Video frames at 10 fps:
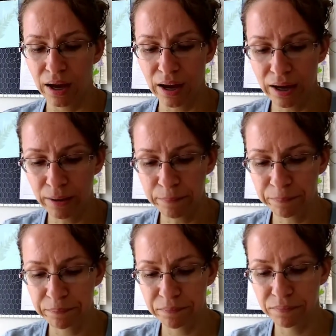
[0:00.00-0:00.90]

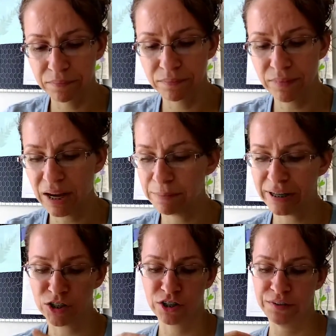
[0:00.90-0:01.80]
I'm
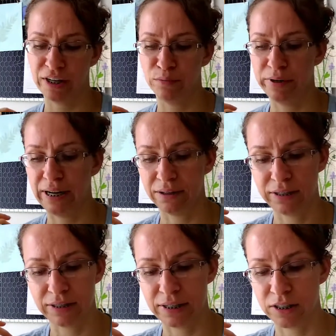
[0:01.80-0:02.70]
not sure if I can
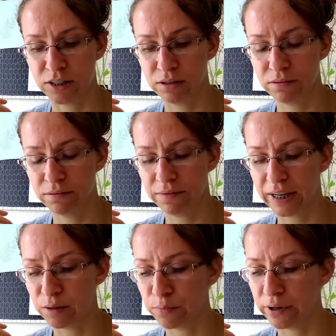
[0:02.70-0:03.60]
pronounce
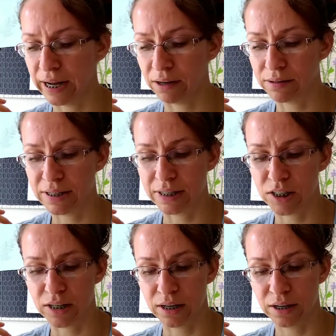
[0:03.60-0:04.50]

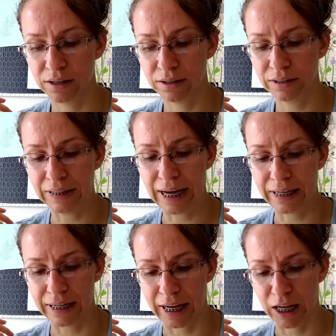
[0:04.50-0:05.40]
its
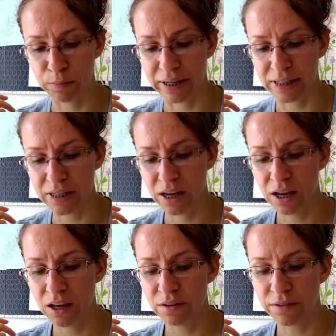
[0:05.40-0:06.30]
Latin name, but it's
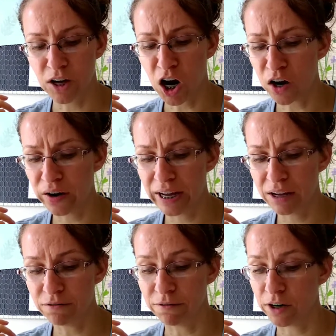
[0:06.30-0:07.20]

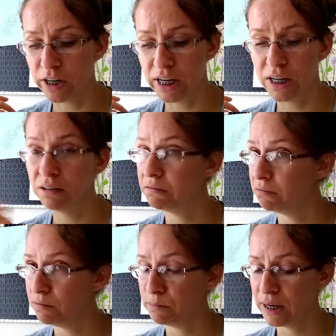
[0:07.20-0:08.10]
Ficaria verna,
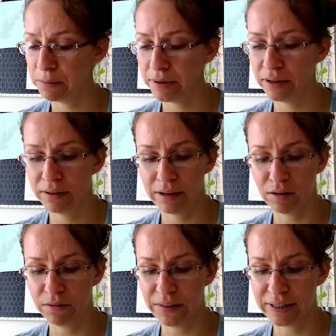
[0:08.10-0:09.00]
maybe. I
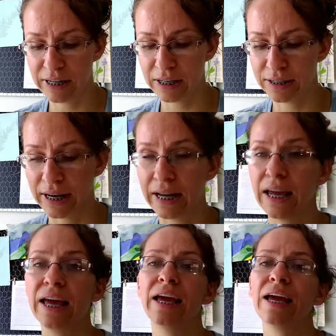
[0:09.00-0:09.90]
don't know if that's how you say it.